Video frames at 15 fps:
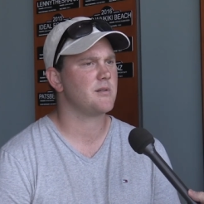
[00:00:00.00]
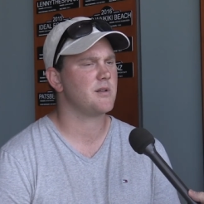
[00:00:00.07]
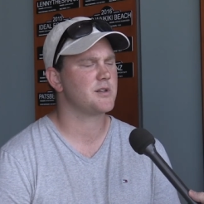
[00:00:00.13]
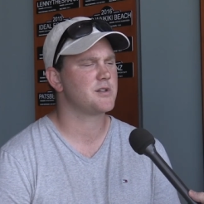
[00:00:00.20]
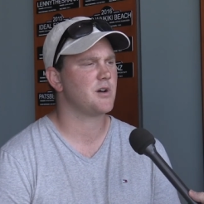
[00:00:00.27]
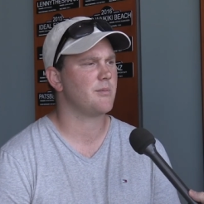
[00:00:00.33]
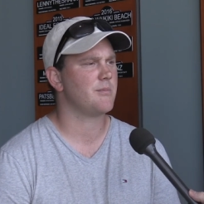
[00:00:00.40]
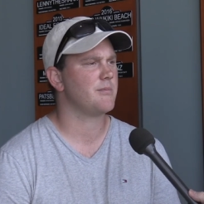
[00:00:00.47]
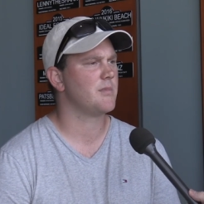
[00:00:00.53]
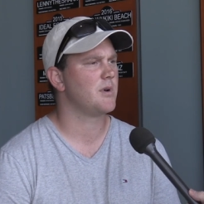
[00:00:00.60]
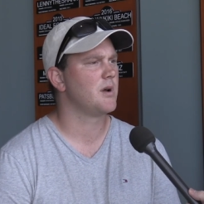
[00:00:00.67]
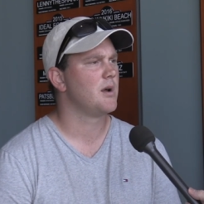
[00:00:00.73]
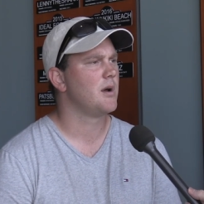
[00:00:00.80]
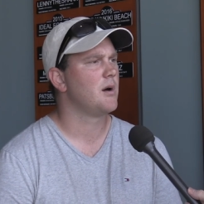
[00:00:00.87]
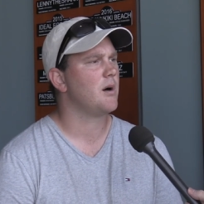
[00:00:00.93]
the top
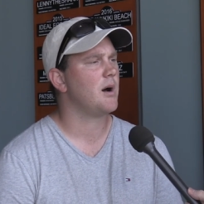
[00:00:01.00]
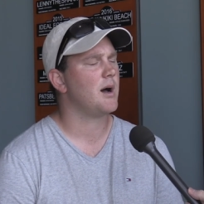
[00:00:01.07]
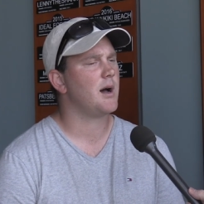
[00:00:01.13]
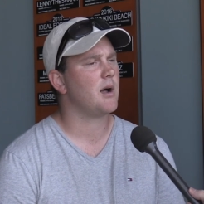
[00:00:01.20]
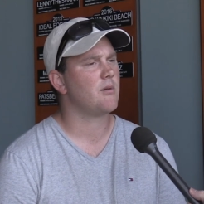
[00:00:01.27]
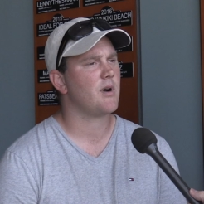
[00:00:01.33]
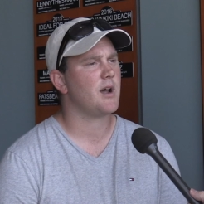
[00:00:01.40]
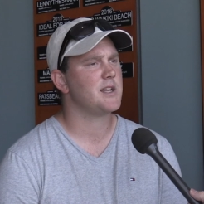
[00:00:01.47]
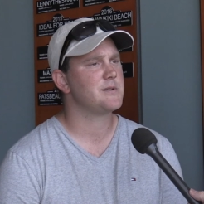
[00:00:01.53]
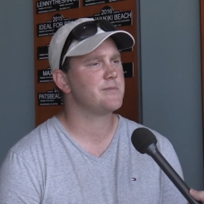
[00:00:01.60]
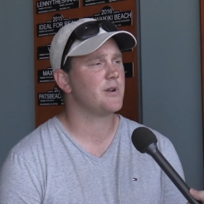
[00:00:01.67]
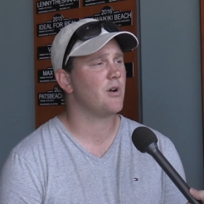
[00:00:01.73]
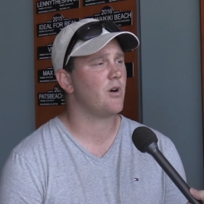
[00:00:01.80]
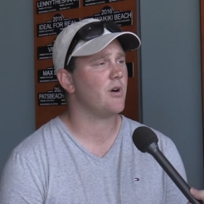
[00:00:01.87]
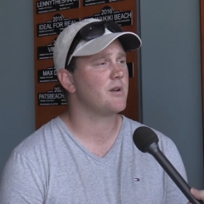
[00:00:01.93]
uh,
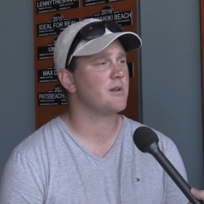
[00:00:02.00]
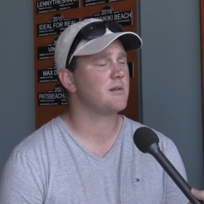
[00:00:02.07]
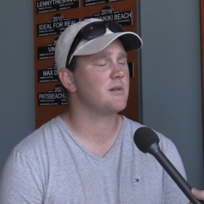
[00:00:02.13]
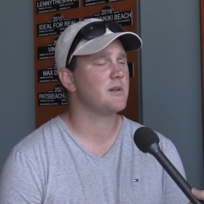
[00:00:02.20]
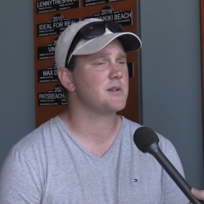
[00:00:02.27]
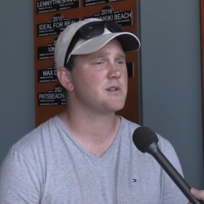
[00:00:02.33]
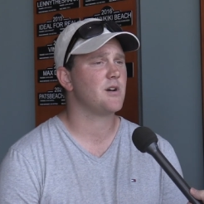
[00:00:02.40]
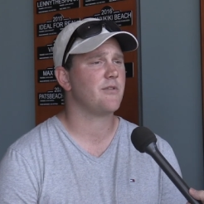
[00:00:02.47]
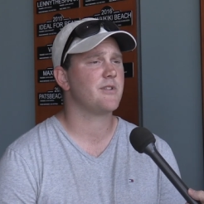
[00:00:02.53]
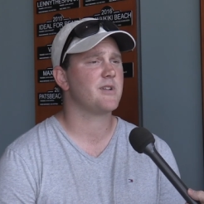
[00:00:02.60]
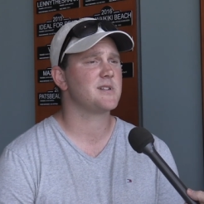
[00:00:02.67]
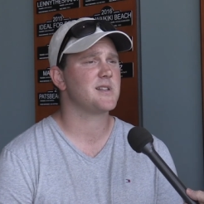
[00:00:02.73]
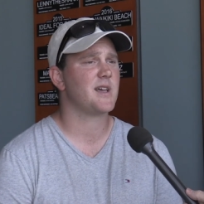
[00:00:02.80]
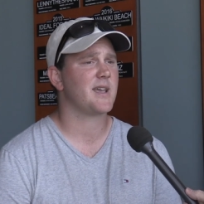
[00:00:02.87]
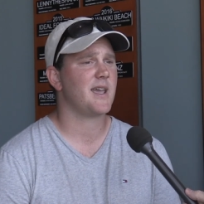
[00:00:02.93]
reinsman on as
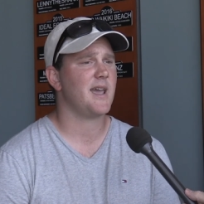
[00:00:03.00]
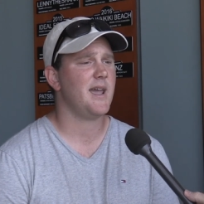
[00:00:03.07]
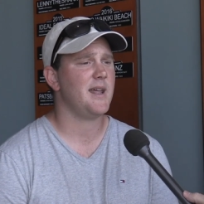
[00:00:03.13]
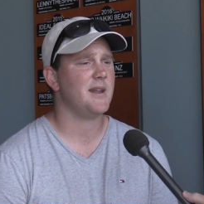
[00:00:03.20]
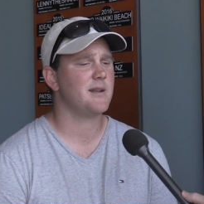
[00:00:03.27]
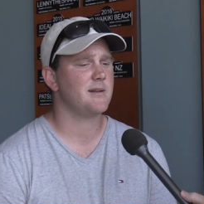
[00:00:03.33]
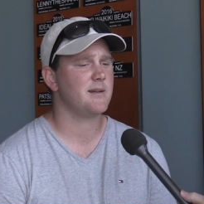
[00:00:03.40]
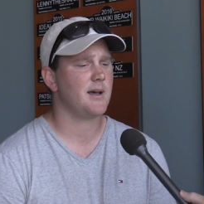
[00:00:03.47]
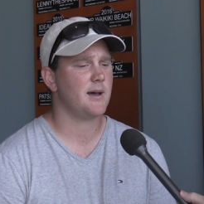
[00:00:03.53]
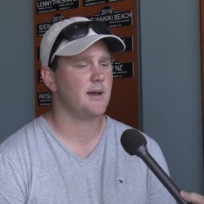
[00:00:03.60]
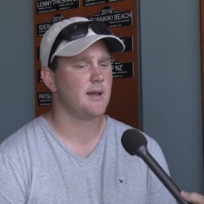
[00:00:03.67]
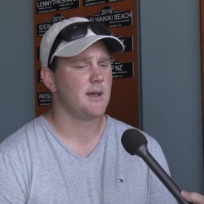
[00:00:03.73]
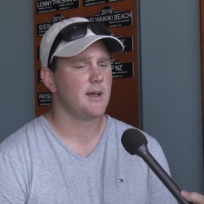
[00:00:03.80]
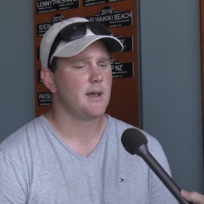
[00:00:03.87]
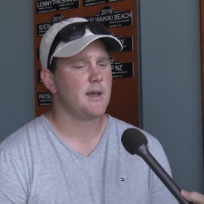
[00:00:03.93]
often as they can, and uh,
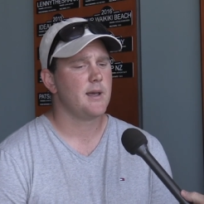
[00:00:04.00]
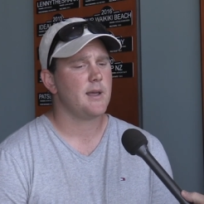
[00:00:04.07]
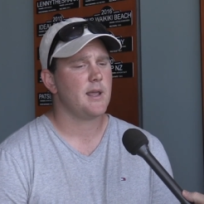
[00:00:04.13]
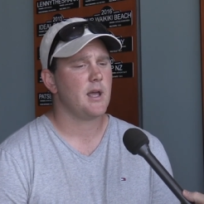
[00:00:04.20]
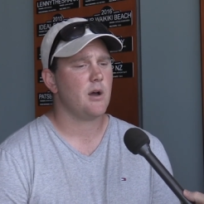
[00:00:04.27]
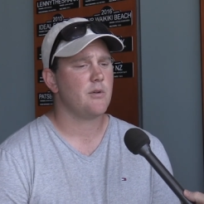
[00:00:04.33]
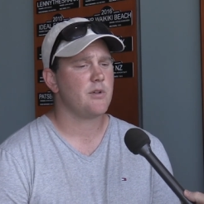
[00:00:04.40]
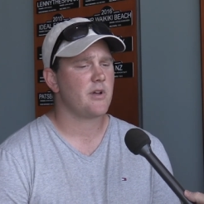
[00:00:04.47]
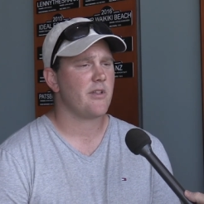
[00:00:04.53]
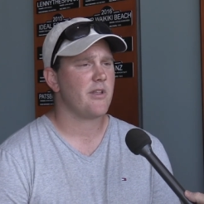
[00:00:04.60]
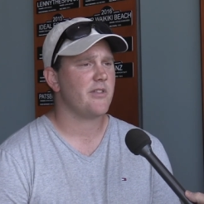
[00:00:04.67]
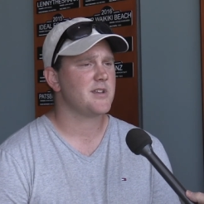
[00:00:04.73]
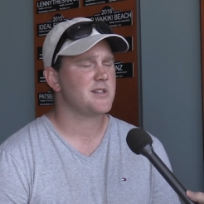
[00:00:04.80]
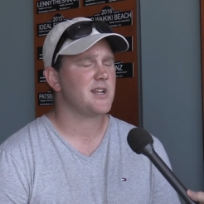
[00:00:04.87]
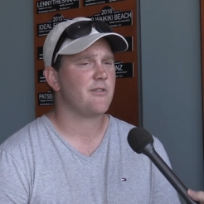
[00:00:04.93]
you know, I
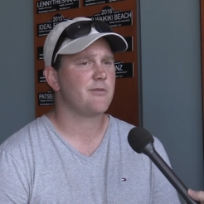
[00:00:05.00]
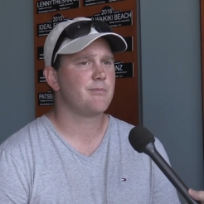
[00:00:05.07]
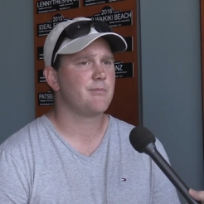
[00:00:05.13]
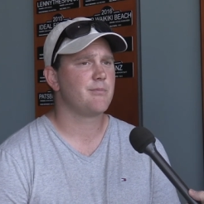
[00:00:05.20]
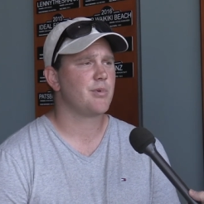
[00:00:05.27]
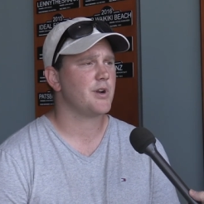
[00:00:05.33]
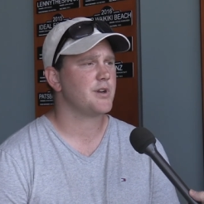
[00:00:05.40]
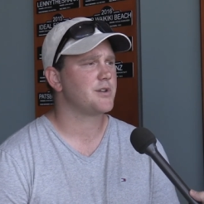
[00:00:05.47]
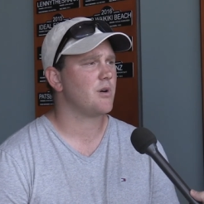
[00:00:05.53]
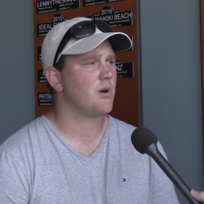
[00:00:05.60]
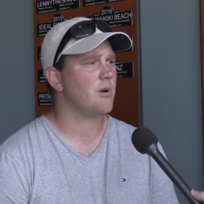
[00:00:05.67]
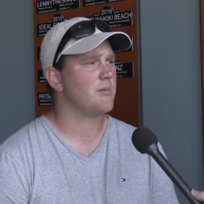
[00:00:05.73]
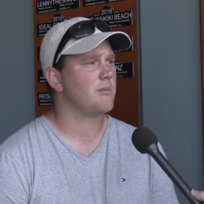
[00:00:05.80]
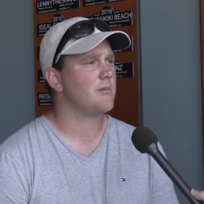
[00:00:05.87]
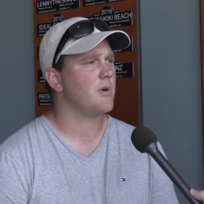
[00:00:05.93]
think there's enough pressure
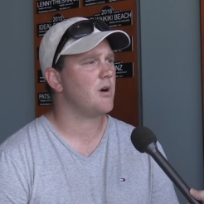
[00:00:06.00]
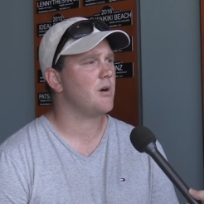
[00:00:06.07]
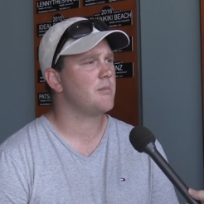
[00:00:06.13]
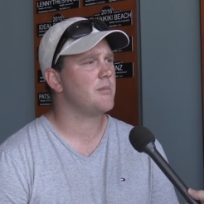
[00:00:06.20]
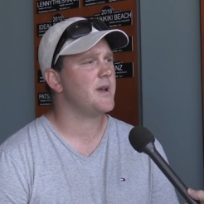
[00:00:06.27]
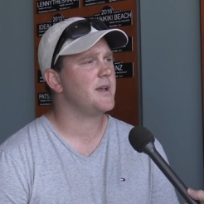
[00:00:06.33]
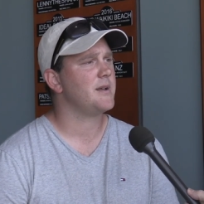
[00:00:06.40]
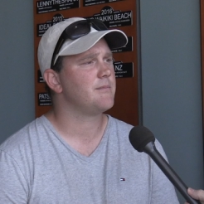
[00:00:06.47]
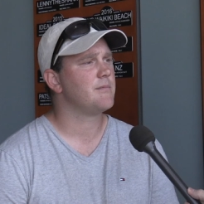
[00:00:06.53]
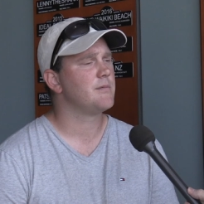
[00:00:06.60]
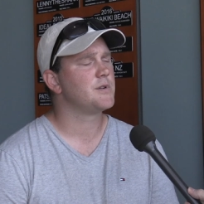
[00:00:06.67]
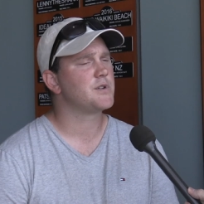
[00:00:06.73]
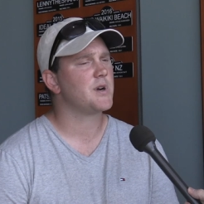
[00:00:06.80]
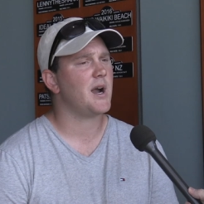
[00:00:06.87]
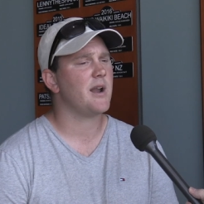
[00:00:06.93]
on, on me
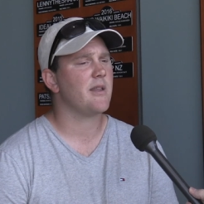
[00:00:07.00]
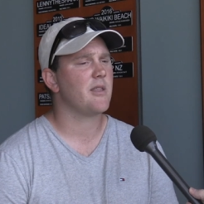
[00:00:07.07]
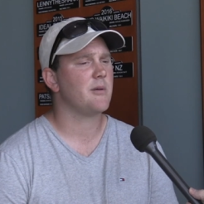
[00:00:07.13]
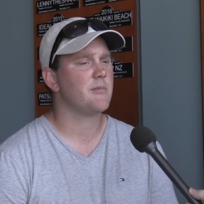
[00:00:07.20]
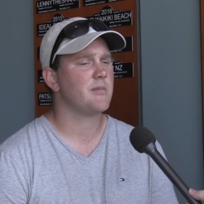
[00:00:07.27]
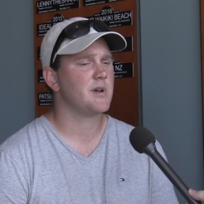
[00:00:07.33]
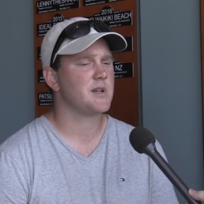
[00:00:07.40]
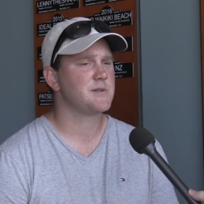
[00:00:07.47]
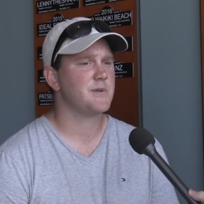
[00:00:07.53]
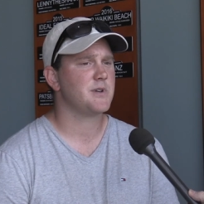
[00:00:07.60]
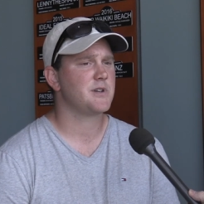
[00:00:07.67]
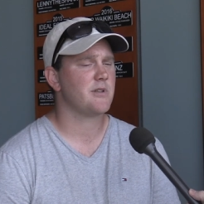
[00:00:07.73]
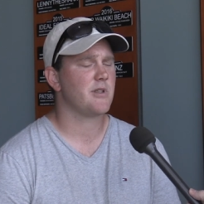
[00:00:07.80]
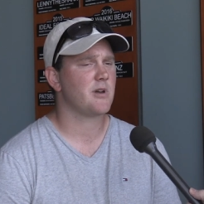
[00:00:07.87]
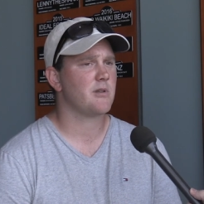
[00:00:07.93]
training them,
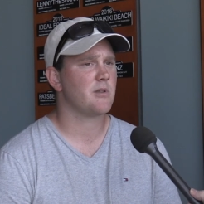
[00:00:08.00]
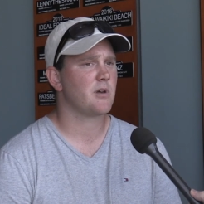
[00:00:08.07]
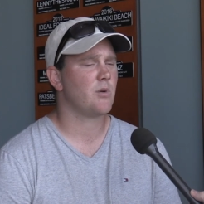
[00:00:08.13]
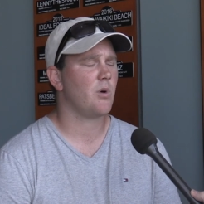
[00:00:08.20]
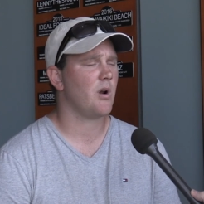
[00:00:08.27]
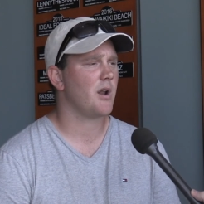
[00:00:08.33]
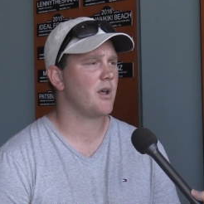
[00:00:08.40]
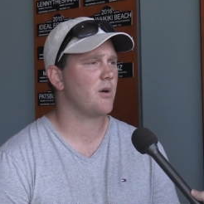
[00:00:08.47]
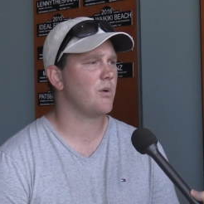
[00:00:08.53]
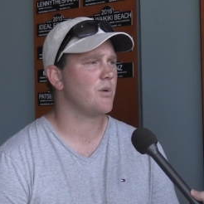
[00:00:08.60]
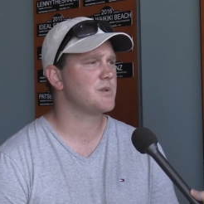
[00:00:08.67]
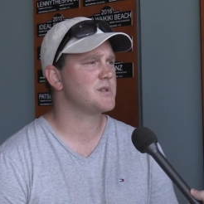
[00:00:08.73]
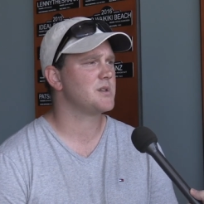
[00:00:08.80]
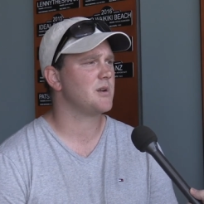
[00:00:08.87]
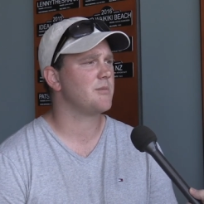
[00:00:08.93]
especially the, the quality of
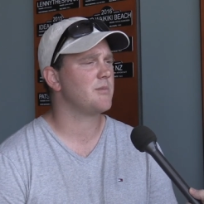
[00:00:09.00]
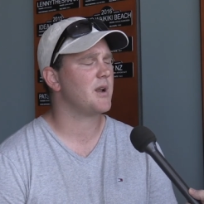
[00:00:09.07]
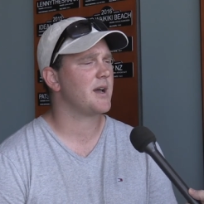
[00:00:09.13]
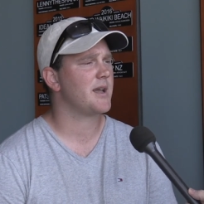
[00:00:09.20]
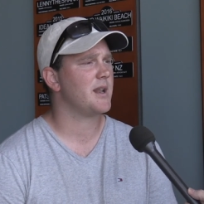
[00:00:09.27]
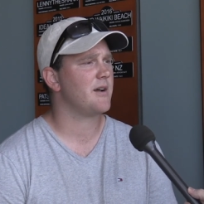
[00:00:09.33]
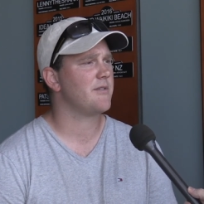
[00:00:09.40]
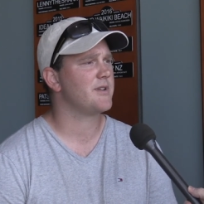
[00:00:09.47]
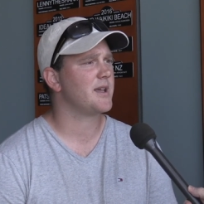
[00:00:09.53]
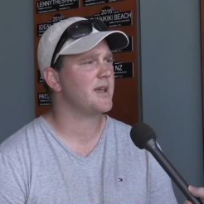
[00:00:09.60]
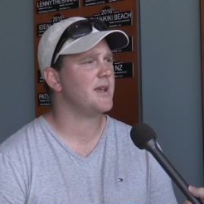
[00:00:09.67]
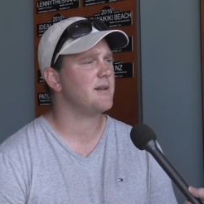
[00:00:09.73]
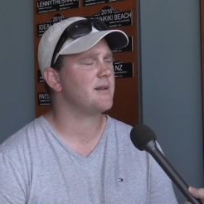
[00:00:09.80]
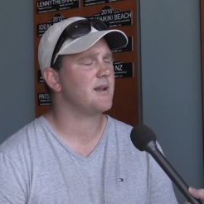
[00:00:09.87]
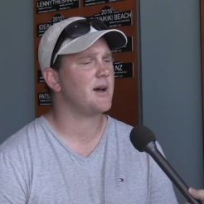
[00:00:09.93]
horse that I'm lucky enough to
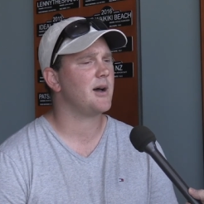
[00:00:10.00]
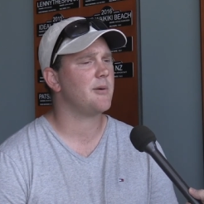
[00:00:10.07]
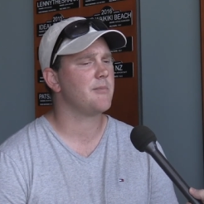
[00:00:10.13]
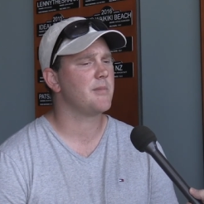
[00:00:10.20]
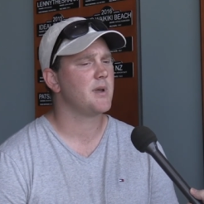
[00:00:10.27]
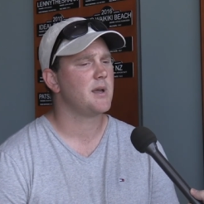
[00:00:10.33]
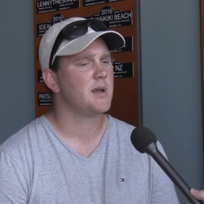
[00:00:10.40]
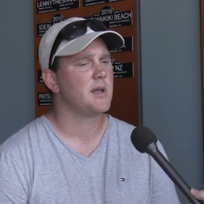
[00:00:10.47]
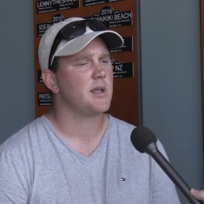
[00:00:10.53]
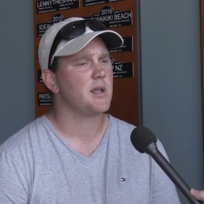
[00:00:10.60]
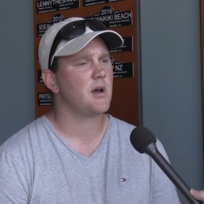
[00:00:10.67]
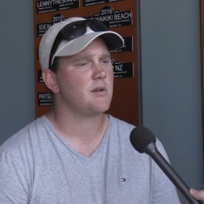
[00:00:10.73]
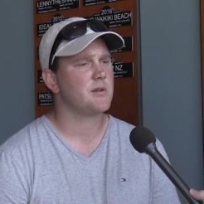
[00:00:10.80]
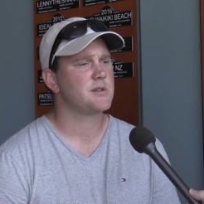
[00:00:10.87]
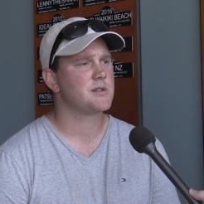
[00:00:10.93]
get. Um,
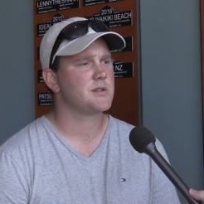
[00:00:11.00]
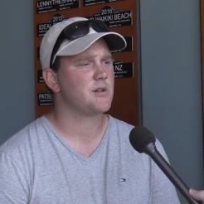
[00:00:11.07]
you know, it's